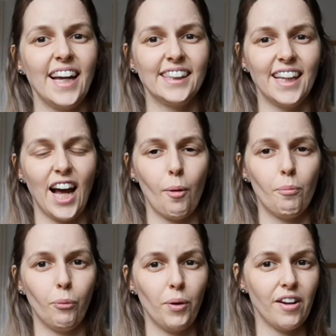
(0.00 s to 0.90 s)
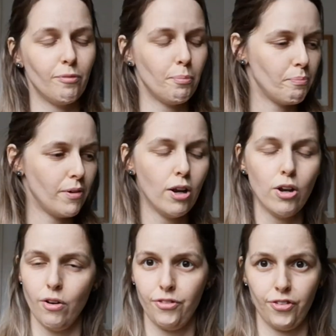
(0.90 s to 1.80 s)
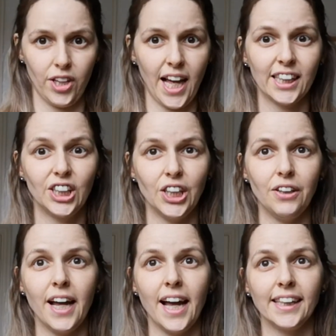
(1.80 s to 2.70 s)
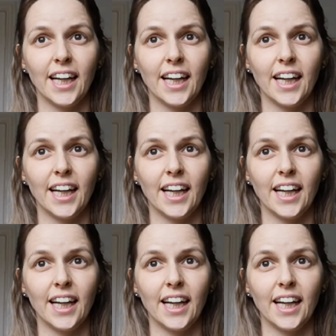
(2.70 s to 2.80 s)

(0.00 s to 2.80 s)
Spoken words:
is an app that we've loved for the last 2 years,